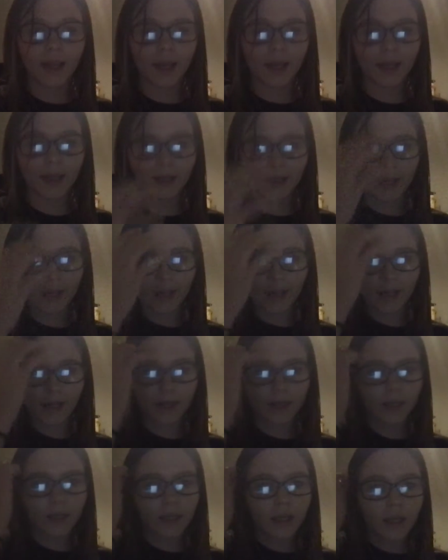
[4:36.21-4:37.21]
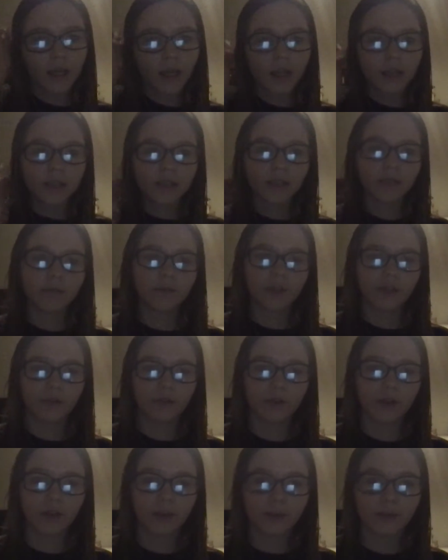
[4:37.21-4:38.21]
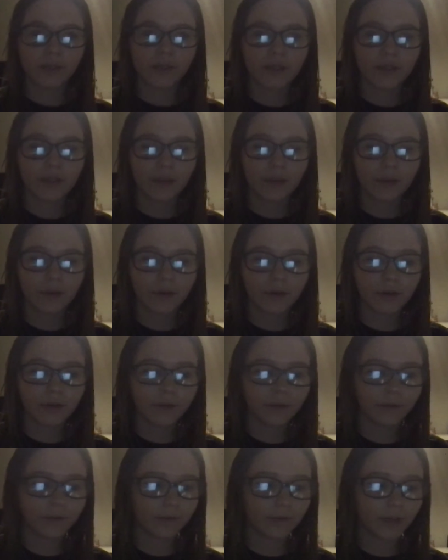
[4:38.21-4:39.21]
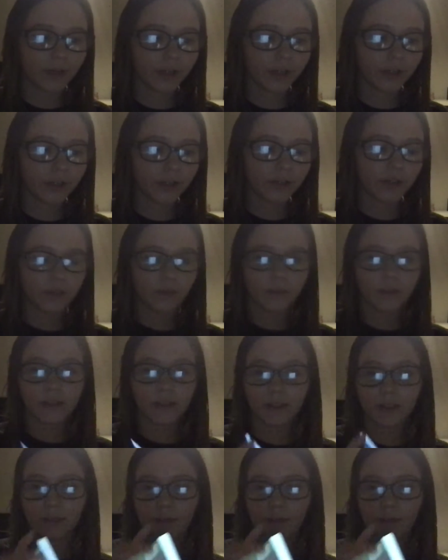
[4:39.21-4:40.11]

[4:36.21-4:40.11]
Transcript: And then some visual elements that were very interesting was this